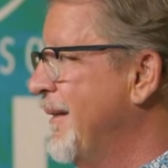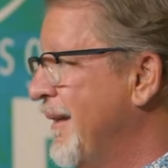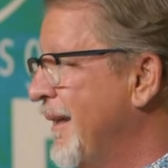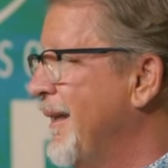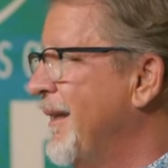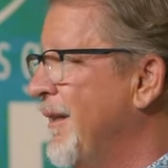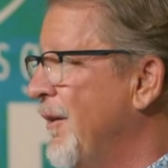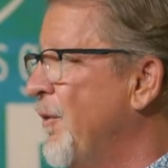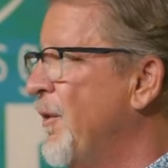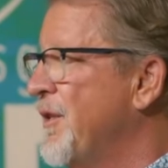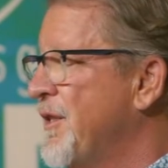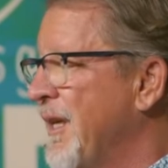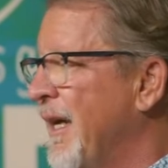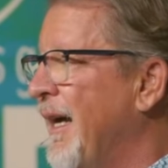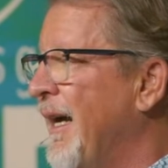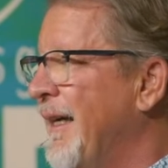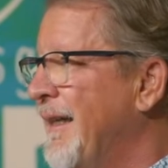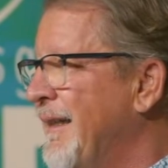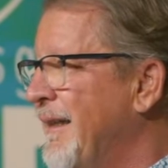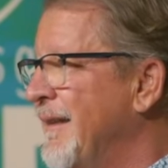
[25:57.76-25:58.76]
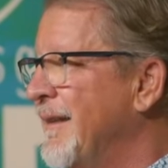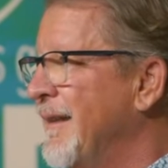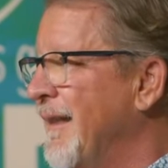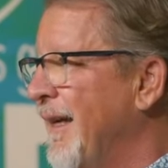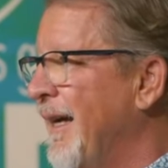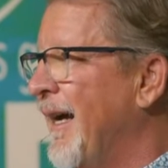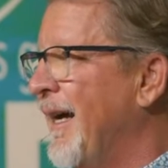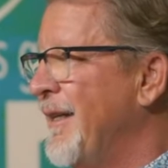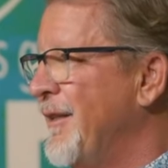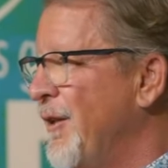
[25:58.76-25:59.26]
In other words,
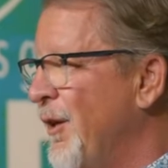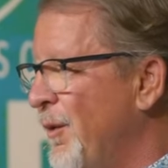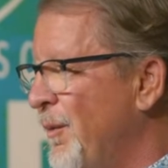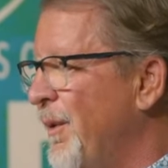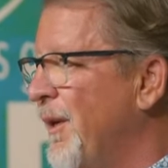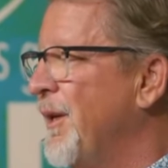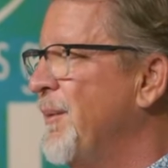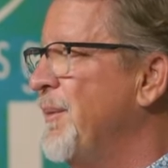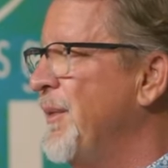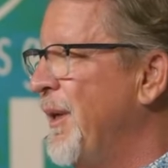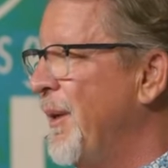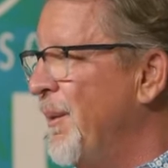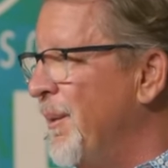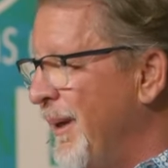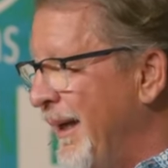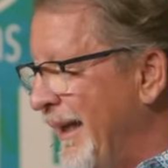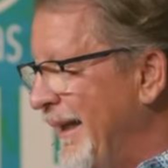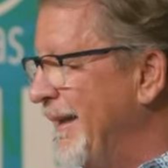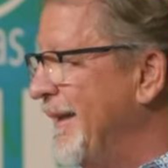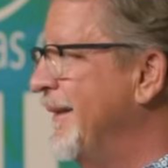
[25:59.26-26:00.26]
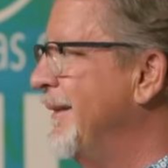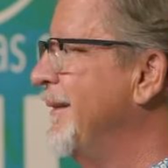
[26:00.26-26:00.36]
I know what I'm doing.